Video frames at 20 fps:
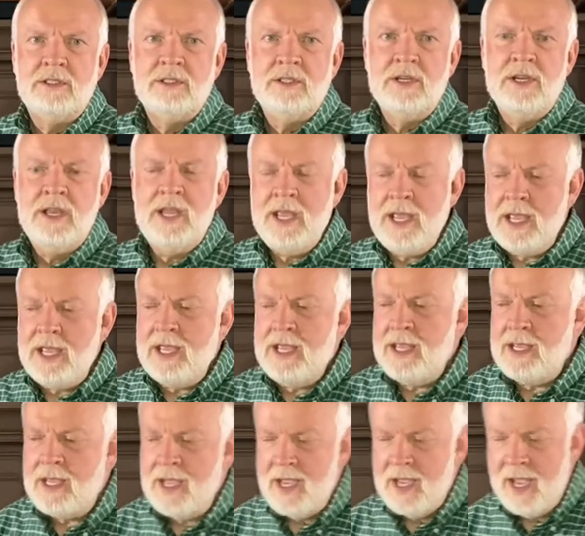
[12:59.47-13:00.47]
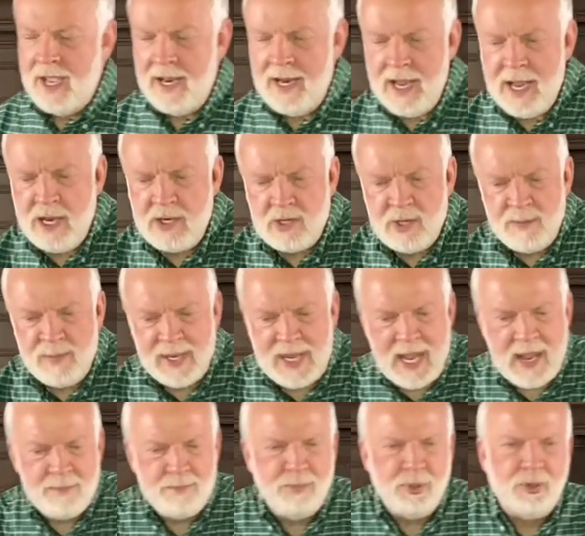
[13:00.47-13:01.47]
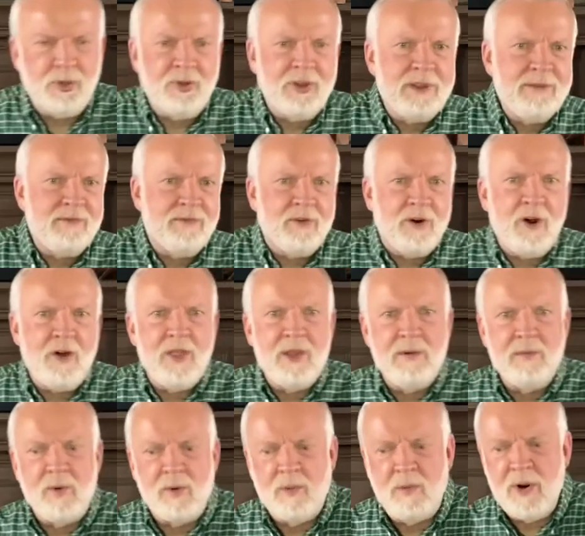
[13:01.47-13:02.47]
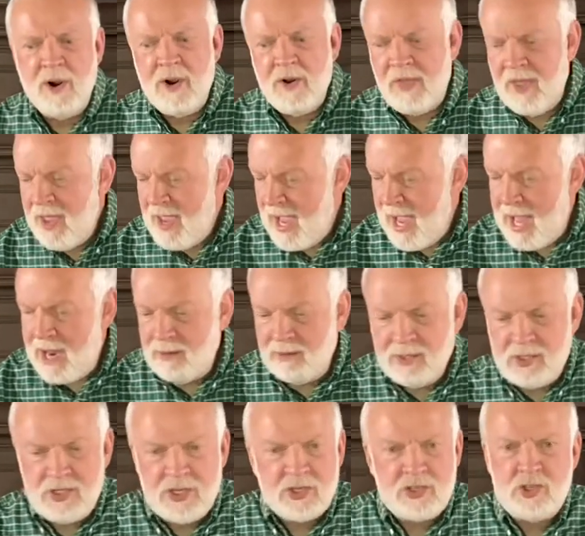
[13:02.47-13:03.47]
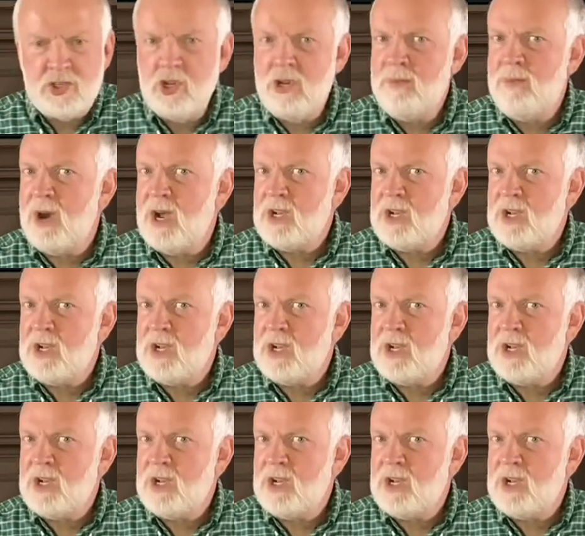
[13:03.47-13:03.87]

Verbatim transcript: He and Andrew began pulling for all they were worth, and it was just too much